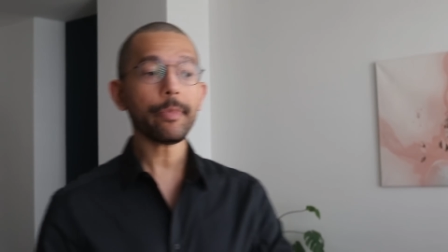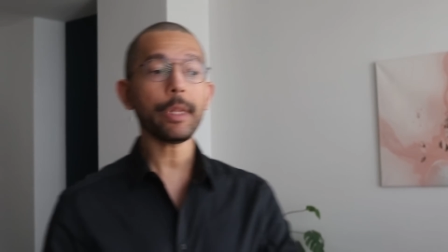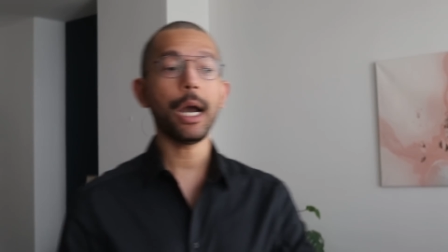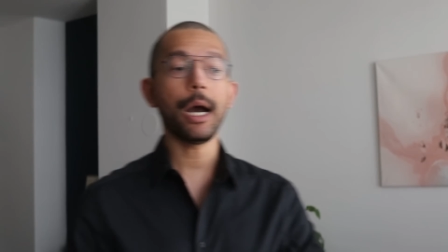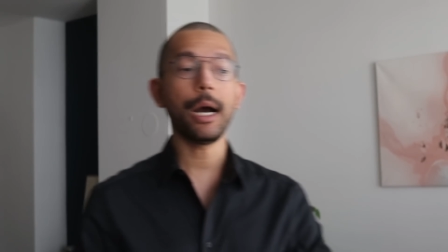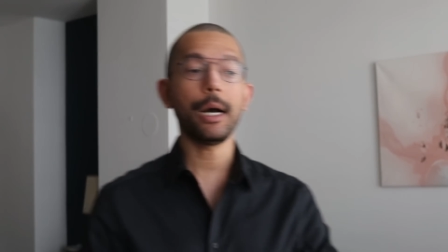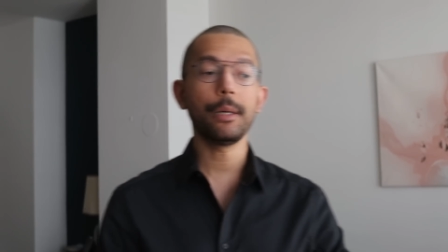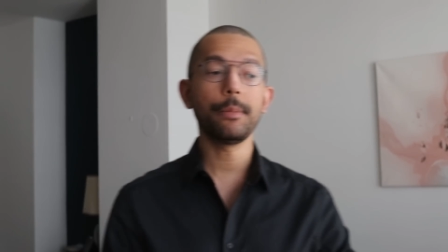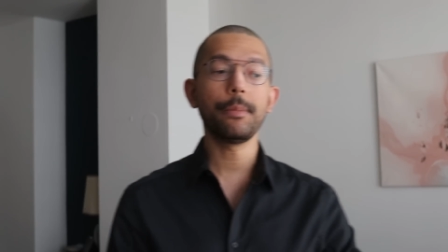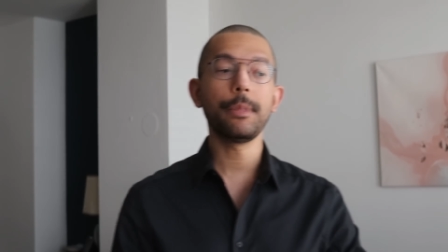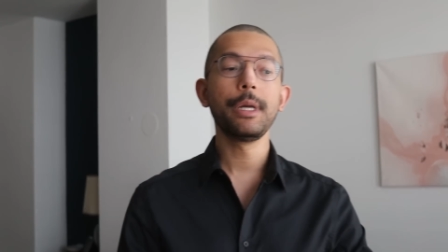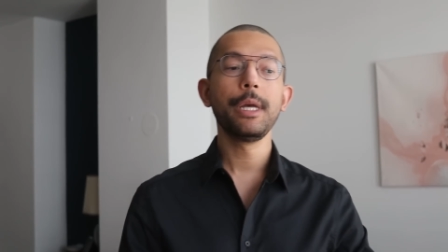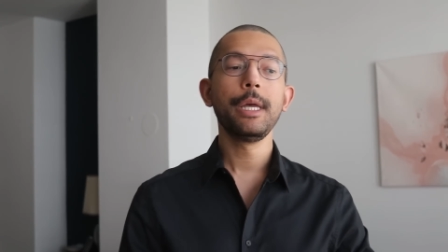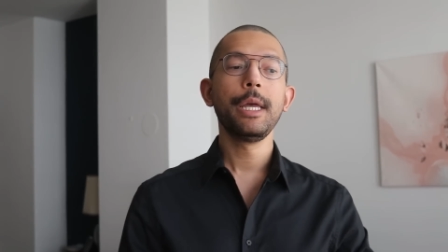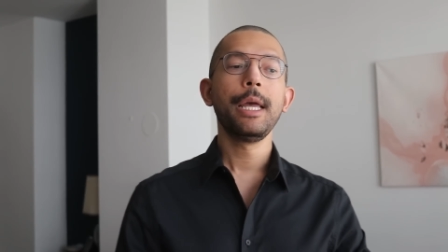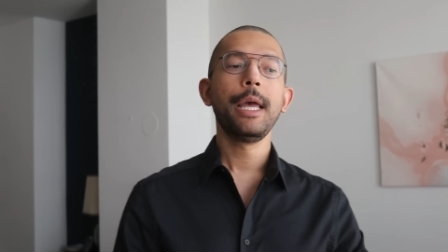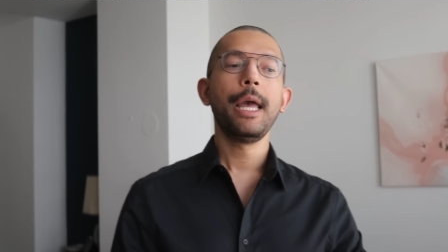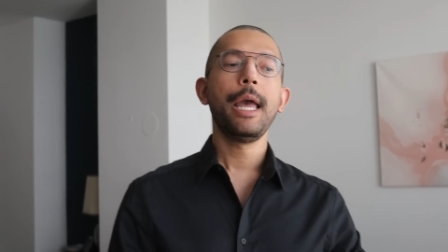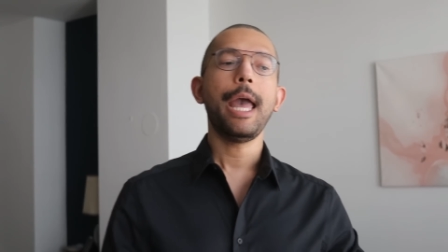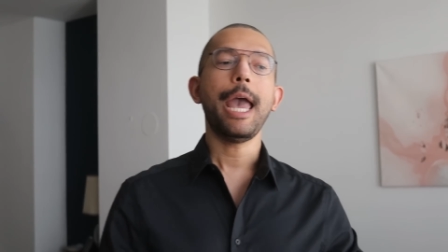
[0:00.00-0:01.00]
And
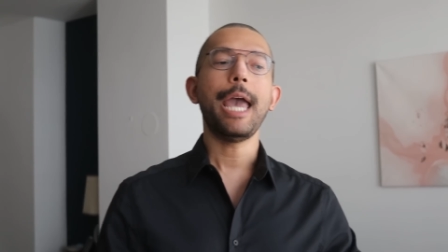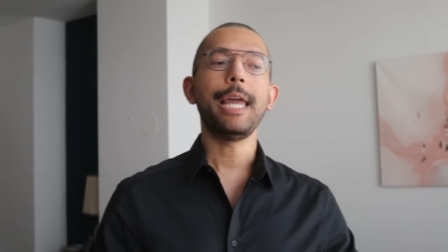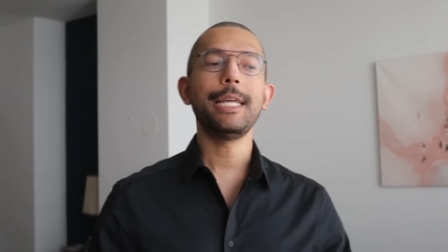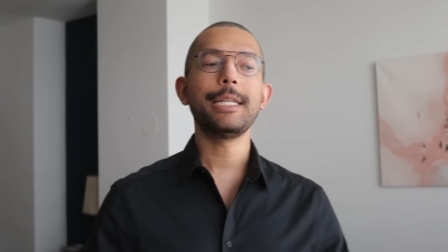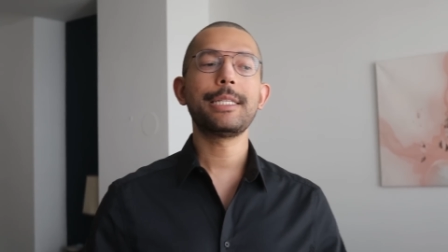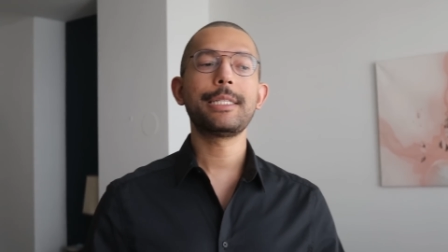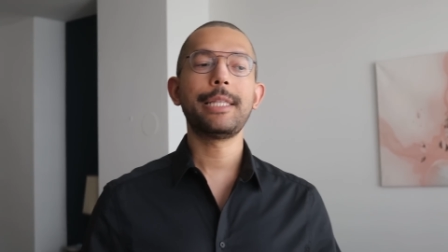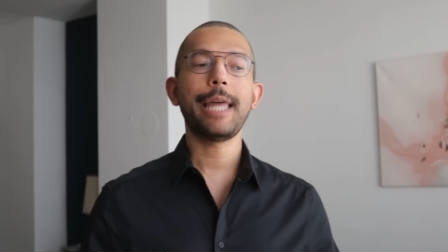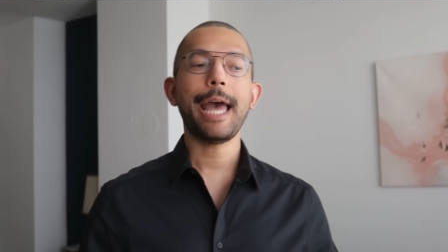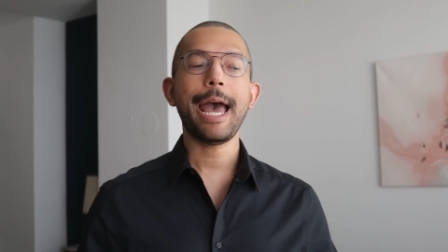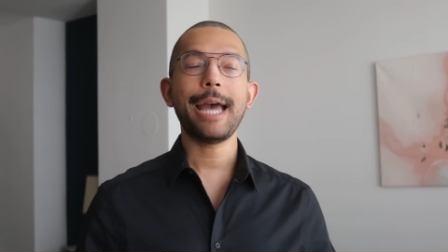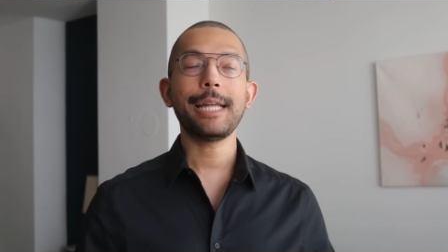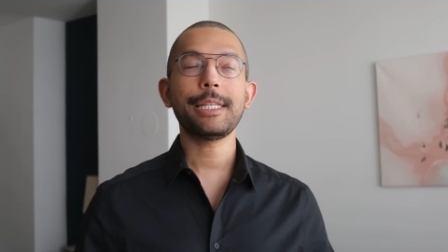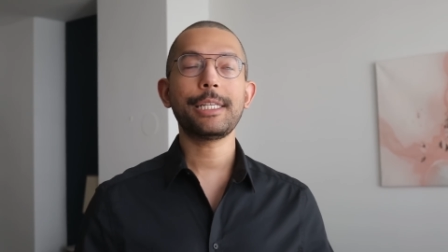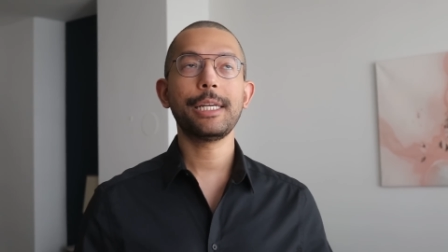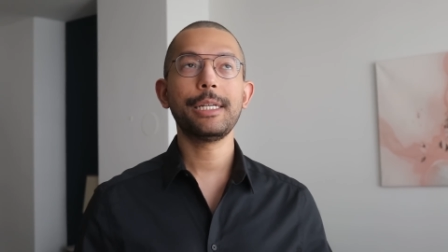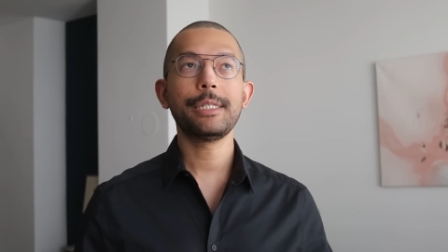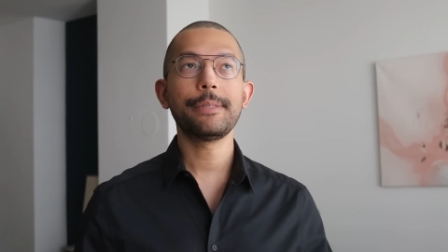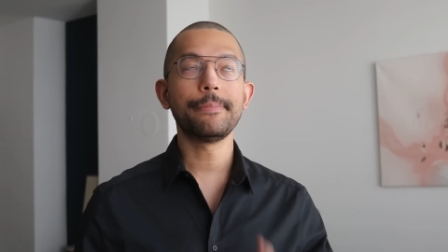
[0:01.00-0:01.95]
it's that,